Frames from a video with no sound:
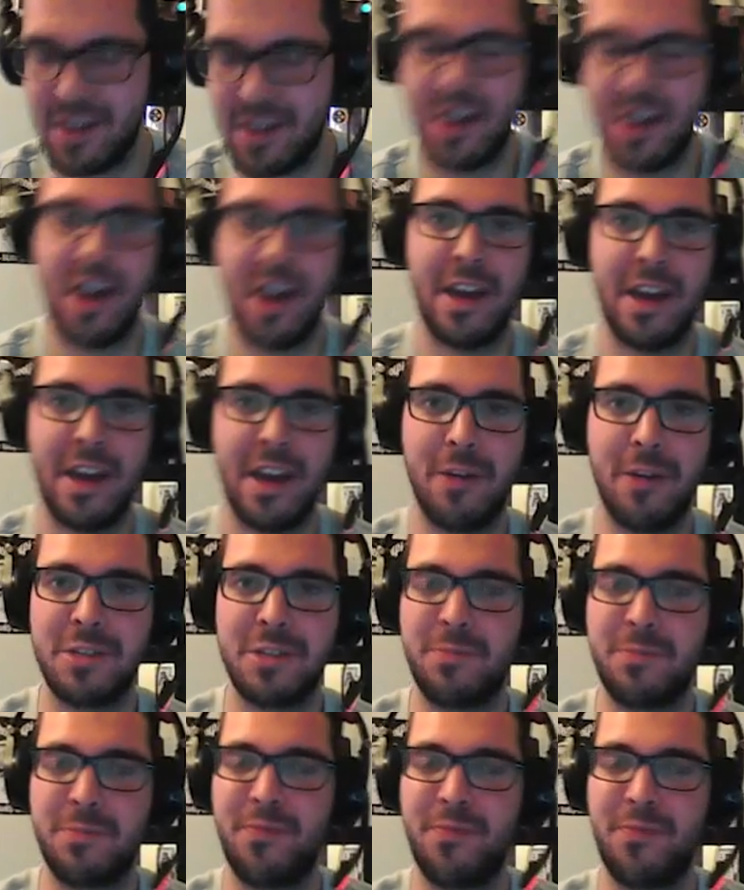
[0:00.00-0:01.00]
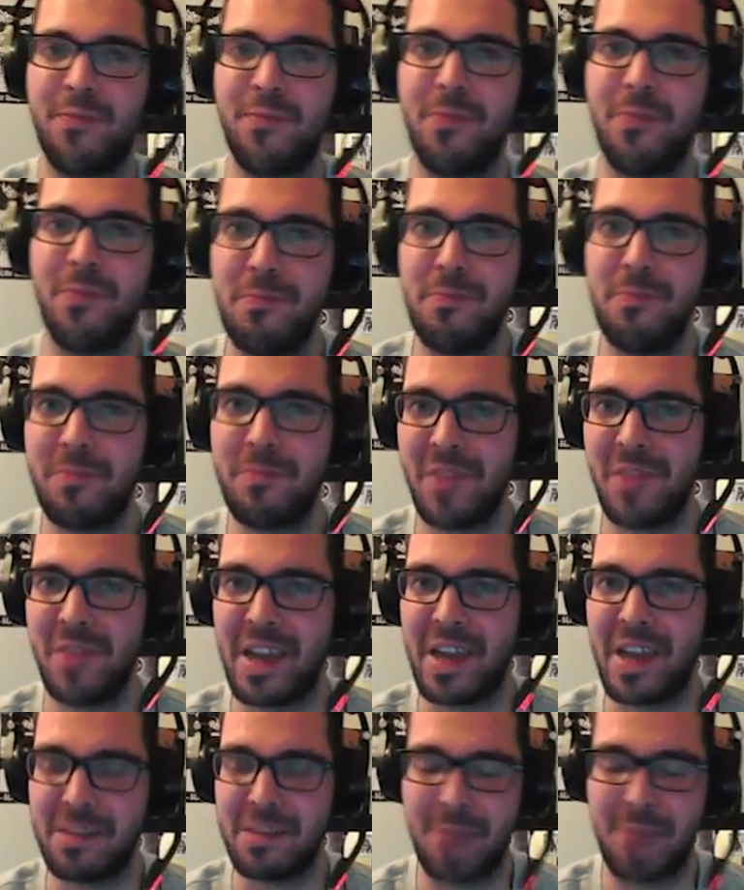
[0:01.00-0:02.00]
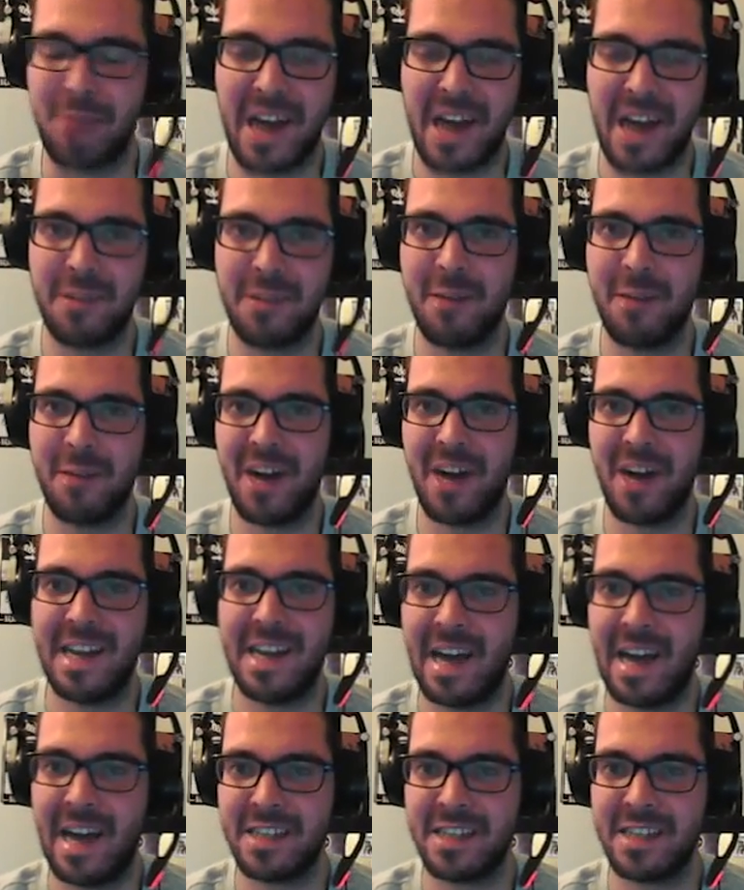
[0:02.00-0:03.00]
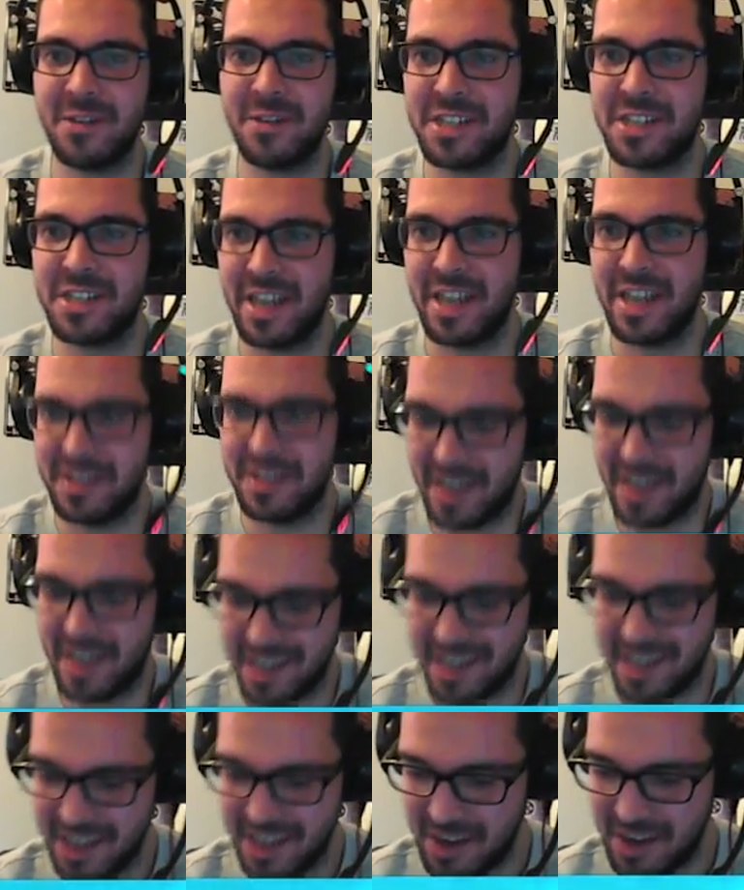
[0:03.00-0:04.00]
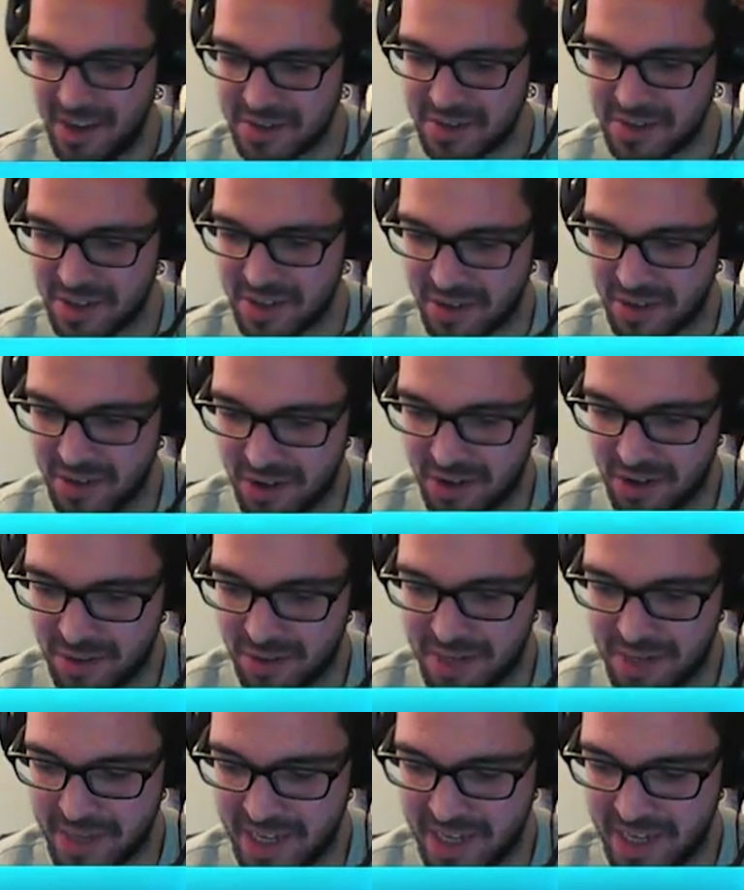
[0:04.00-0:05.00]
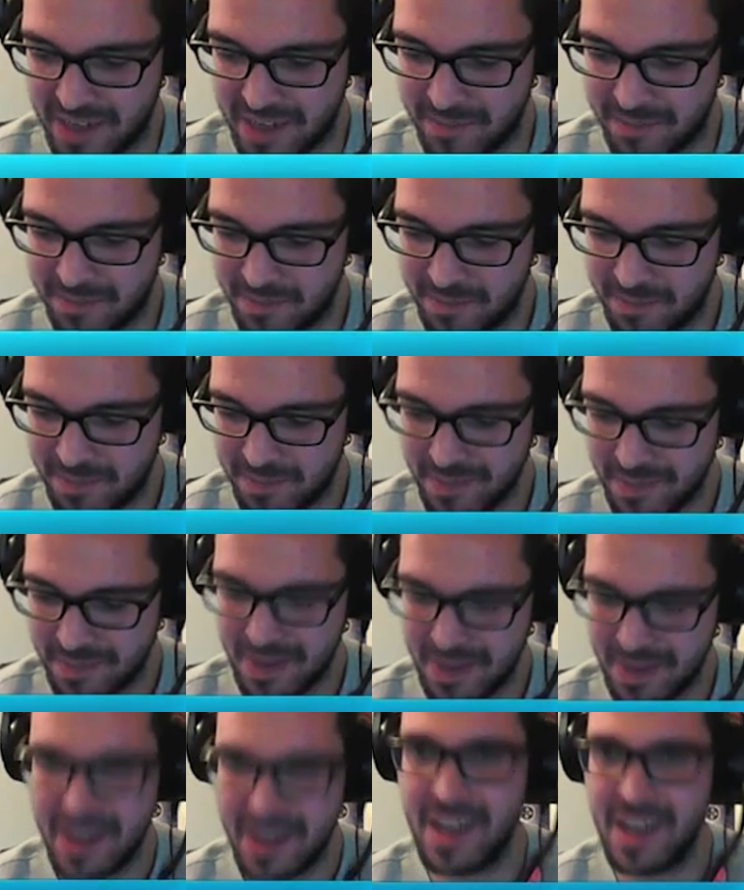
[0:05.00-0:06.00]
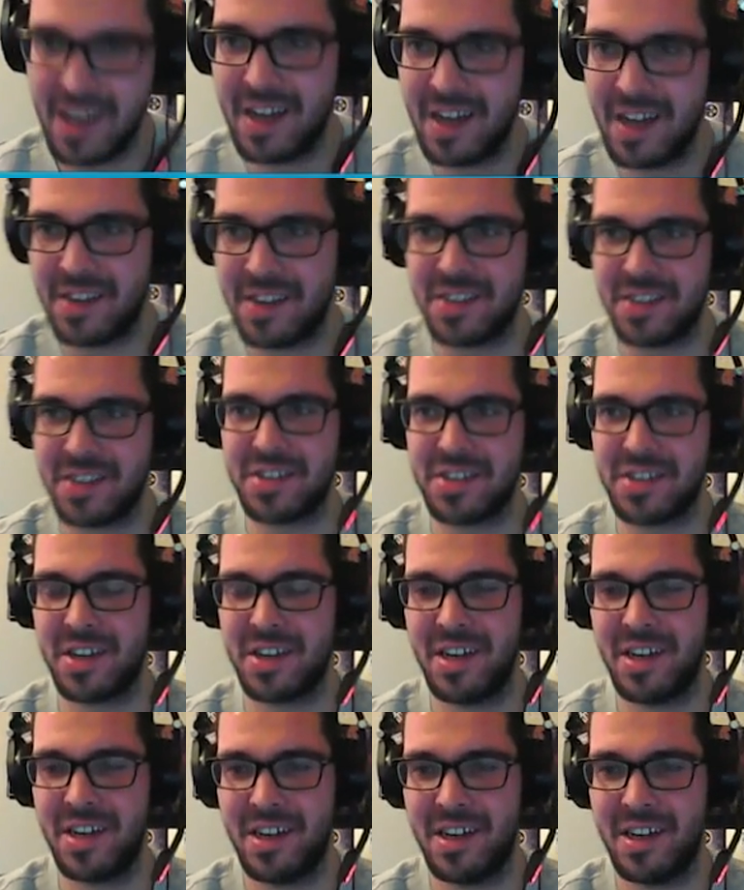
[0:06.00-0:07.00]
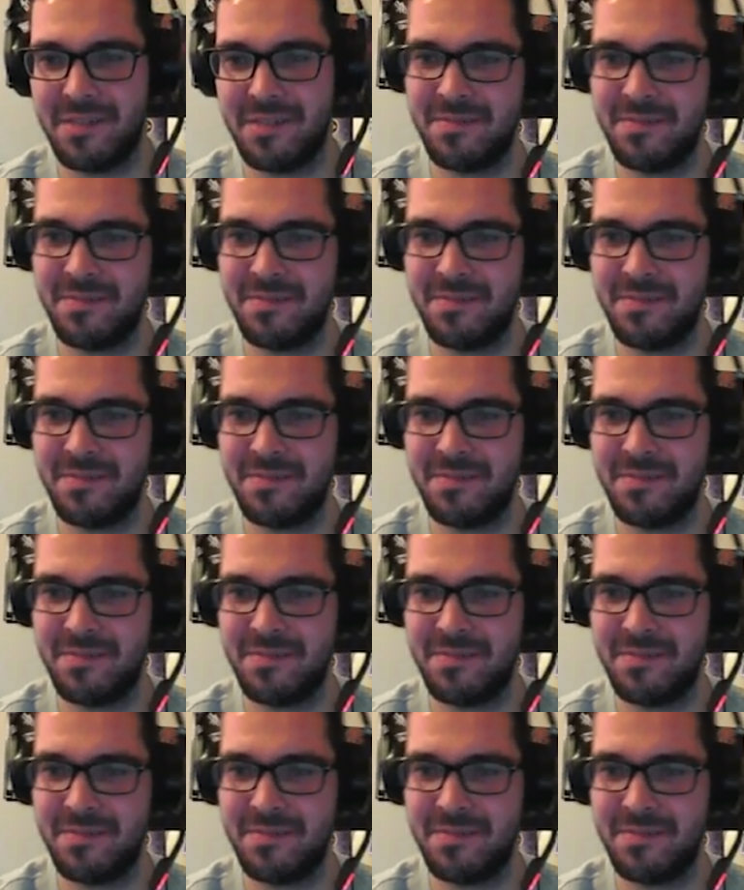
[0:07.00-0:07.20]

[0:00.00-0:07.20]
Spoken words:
And I was, like, back of my mind as I was saying that, it's like, oh man, this is gonna...